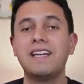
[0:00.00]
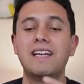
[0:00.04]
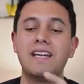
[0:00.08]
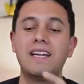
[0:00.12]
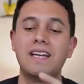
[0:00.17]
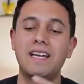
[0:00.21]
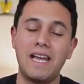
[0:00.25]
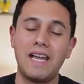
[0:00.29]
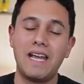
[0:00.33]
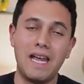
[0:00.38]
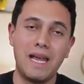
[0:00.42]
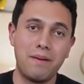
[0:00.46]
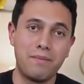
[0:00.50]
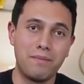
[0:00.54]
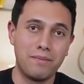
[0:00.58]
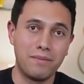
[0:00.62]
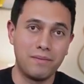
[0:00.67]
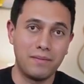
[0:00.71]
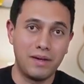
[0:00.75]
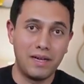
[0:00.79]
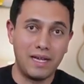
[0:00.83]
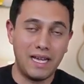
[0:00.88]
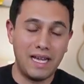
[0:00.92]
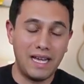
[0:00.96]
M,
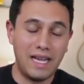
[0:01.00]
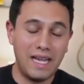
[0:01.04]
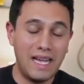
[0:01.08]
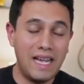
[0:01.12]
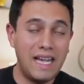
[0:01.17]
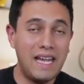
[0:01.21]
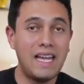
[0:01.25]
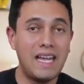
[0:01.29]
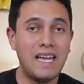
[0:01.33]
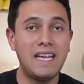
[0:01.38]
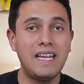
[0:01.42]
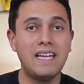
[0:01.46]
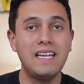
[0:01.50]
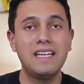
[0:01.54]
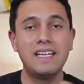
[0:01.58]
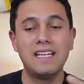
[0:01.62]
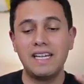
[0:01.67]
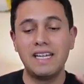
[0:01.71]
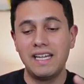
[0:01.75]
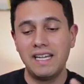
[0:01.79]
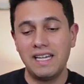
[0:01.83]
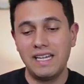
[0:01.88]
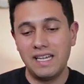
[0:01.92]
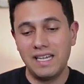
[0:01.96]
A,
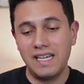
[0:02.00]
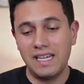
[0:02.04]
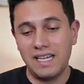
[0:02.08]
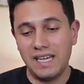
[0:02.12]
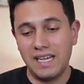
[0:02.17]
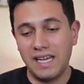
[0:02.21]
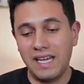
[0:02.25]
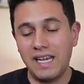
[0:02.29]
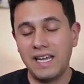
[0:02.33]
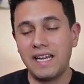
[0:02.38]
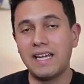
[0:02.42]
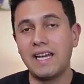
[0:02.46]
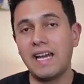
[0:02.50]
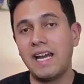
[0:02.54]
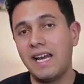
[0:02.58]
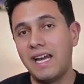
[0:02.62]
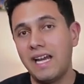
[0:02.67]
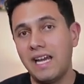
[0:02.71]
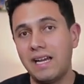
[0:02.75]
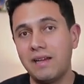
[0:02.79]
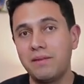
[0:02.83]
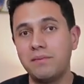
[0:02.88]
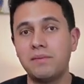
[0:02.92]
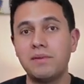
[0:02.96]

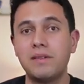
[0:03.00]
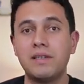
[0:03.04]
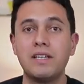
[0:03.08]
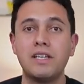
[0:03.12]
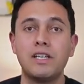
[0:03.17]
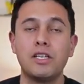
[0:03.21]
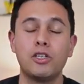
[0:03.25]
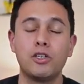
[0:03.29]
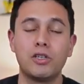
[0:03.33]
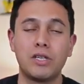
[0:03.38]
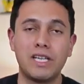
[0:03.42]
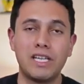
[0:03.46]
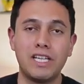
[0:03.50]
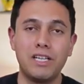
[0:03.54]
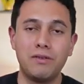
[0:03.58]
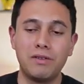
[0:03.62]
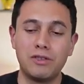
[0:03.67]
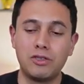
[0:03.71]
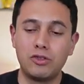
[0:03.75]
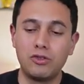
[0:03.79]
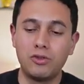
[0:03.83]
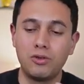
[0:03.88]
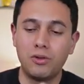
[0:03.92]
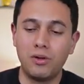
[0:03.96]
M. You can even
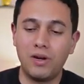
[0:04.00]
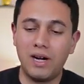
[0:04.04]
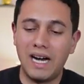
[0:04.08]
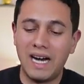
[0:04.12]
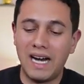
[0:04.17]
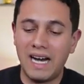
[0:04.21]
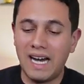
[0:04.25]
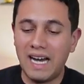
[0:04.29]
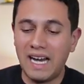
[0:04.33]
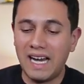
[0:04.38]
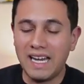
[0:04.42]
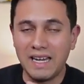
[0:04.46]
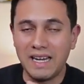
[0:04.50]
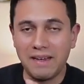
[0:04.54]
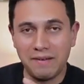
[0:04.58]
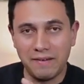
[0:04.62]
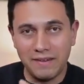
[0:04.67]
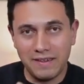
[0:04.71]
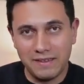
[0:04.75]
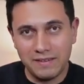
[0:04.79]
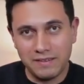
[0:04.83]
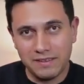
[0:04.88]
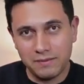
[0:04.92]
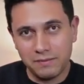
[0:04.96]
do I,
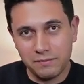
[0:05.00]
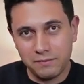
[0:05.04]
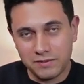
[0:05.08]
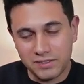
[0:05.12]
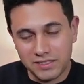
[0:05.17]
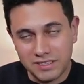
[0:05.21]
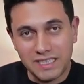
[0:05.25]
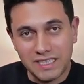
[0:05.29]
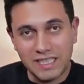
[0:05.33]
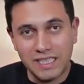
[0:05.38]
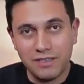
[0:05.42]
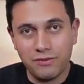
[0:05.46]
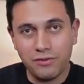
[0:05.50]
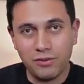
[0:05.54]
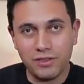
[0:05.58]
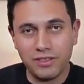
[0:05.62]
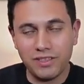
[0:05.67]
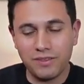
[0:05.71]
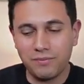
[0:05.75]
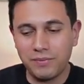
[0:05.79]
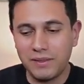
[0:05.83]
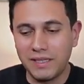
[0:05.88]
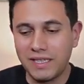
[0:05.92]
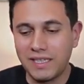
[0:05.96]
C for the
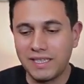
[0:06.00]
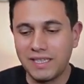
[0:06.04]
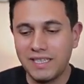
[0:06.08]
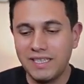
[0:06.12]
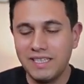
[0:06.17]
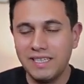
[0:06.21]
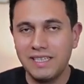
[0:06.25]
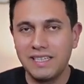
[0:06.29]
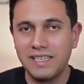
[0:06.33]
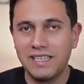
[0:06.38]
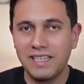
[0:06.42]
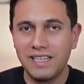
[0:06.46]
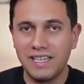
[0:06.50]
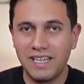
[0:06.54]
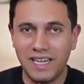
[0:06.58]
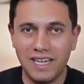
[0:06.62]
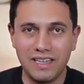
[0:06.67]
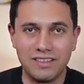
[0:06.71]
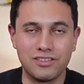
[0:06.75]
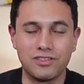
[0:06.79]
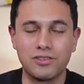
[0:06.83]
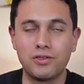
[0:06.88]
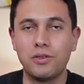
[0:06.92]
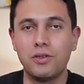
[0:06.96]
pinky, and
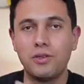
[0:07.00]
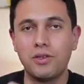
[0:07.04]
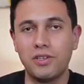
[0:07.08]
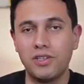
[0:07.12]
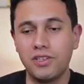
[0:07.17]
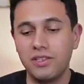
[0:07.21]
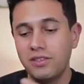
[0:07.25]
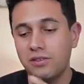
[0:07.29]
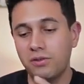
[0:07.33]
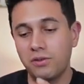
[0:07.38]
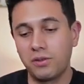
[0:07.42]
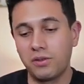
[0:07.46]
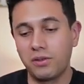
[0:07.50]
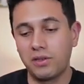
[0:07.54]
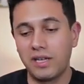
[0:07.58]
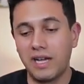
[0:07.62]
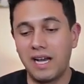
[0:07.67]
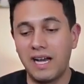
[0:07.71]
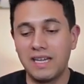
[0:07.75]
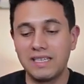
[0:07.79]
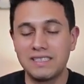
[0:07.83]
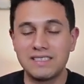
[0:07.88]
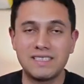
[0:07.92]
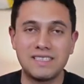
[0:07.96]
so on, or
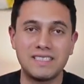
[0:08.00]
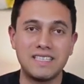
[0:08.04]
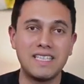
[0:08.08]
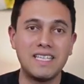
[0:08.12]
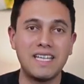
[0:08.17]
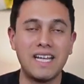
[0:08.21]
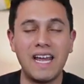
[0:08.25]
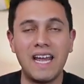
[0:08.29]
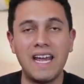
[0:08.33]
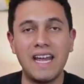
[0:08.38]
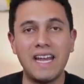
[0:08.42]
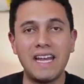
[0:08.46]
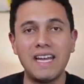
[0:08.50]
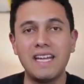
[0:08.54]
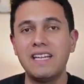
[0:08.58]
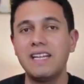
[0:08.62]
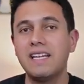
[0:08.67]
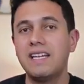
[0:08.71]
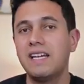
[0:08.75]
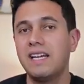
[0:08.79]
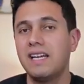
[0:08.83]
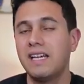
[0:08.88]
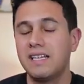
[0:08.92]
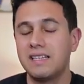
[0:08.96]
C, A.
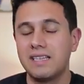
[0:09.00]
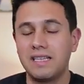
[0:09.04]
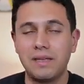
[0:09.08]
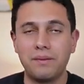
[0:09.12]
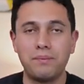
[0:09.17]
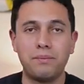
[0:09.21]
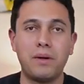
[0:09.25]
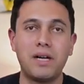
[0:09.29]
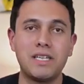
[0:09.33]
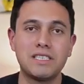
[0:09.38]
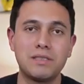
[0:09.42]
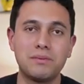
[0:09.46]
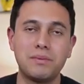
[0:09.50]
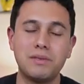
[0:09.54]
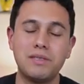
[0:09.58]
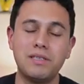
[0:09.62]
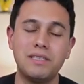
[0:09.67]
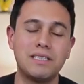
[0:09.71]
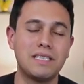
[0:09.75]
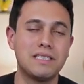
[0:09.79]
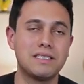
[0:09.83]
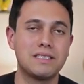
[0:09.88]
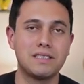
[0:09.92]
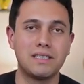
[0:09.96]
The
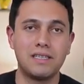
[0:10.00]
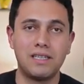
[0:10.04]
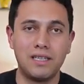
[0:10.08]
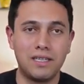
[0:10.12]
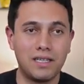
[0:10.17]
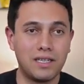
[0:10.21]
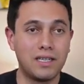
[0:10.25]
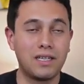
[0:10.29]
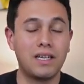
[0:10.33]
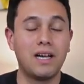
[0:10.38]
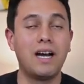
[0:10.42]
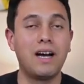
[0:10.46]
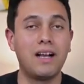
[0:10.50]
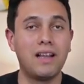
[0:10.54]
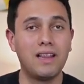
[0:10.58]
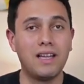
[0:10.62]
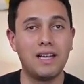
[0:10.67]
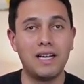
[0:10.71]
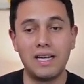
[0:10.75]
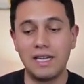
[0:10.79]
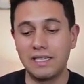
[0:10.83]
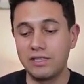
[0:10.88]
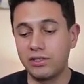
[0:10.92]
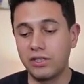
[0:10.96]
possibilities are a
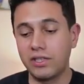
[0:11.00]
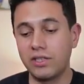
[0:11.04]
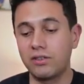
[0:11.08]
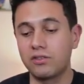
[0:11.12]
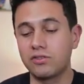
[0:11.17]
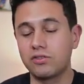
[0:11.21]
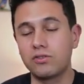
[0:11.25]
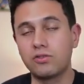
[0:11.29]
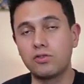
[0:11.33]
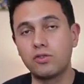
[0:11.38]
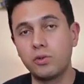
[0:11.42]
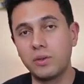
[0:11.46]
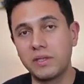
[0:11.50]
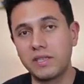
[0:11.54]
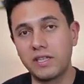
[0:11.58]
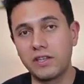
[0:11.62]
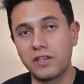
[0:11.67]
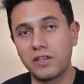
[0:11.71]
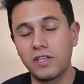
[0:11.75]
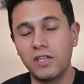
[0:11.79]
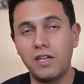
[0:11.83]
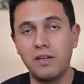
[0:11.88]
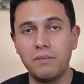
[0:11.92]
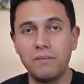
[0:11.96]
lot. You can also do with the
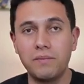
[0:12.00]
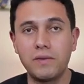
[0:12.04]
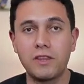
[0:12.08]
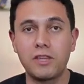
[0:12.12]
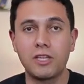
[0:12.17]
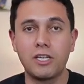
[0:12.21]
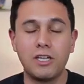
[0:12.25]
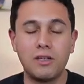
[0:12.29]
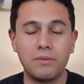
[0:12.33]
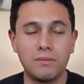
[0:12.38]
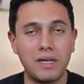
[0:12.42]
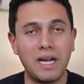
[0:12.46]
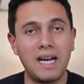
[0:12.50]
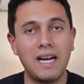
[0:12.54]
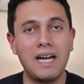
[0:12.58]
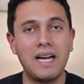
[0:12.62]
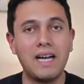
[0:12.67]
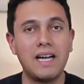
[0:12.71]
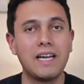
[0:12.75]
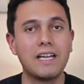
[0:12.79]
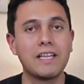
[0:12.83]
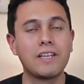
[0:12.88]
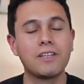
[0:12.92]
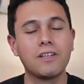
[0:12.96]
thumb, thumb I,
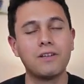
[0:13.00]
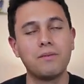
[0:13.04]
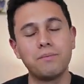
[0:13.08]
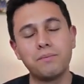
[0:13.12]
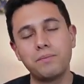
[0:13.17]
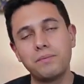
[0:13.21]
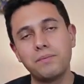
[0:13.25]
thumb